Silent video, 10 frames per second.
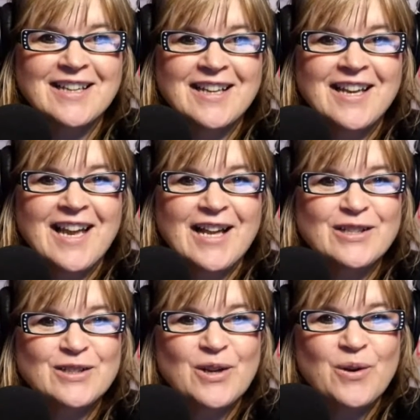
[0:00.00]
And
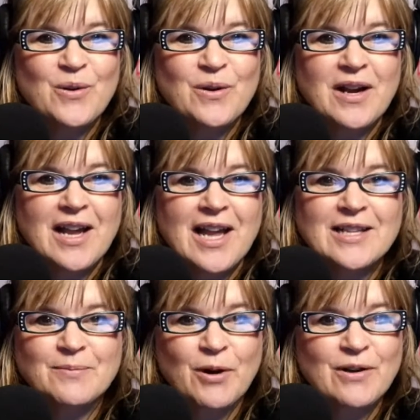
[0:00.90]
so, as
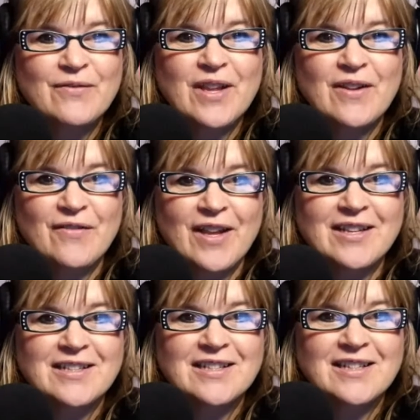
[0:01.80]
part of the
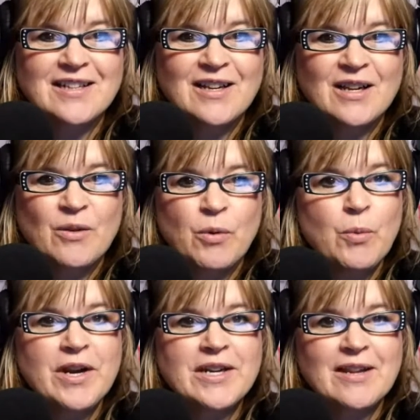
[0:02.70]
event, we
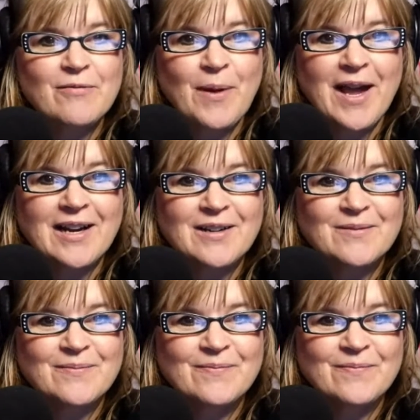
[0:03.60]
wanted to give back.
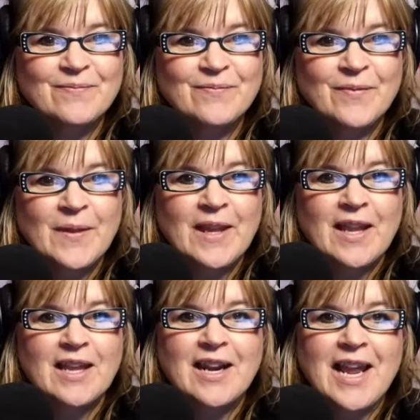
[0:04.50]

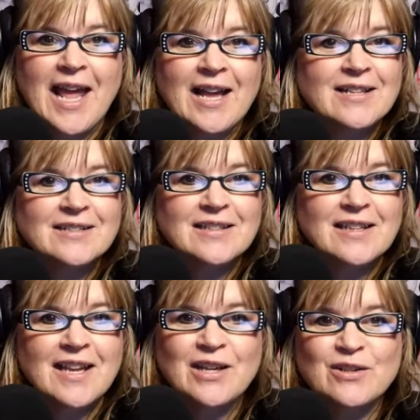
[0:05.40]
And I asked
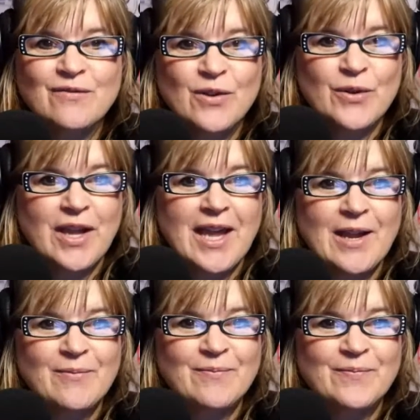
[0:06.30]
each of you that
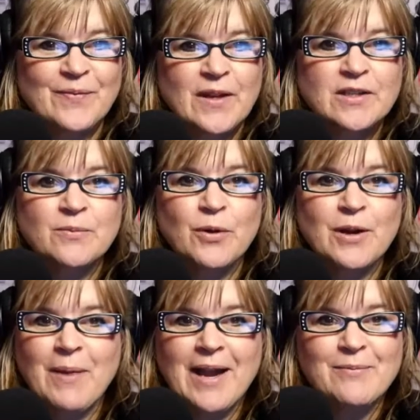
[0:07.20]
came to bring
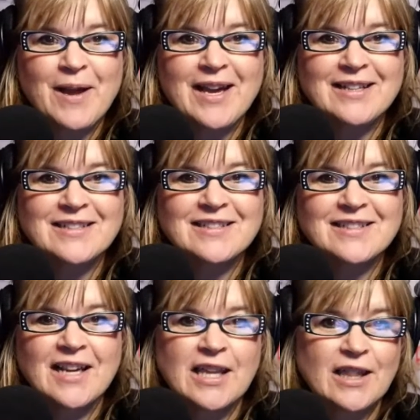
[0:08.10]
backpacks
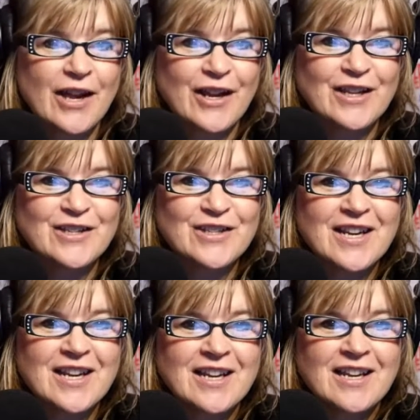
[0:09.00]
and luggage
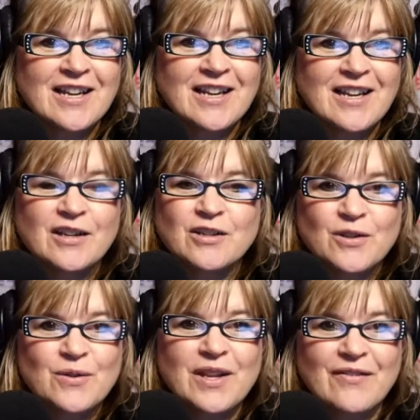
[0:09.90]
to
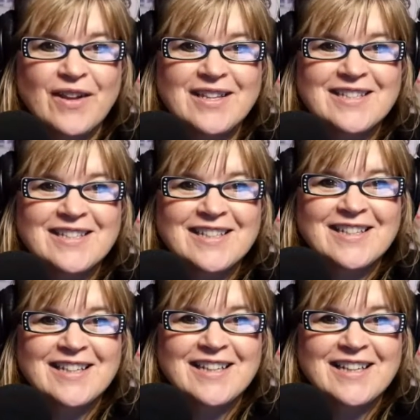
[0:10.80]
the event.
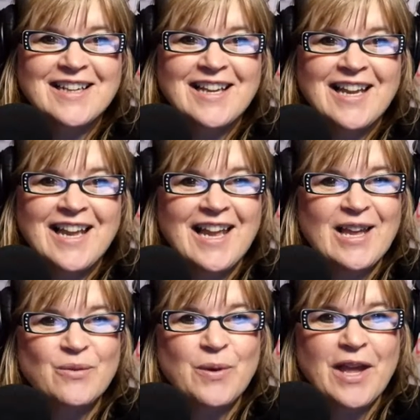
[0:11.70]
And
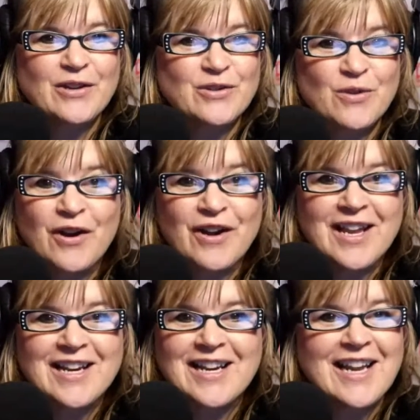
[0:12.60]
we had a
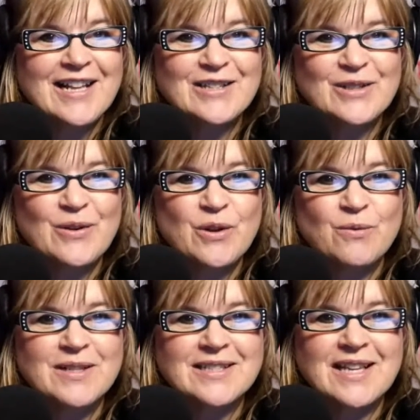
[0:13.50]
drawing. And so you
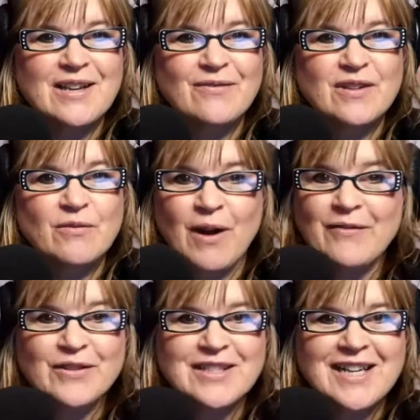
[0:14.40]
received raffle
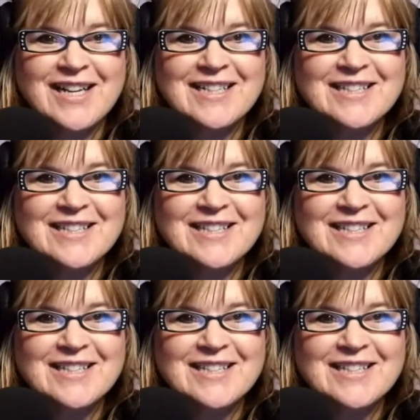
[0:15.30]
tickets.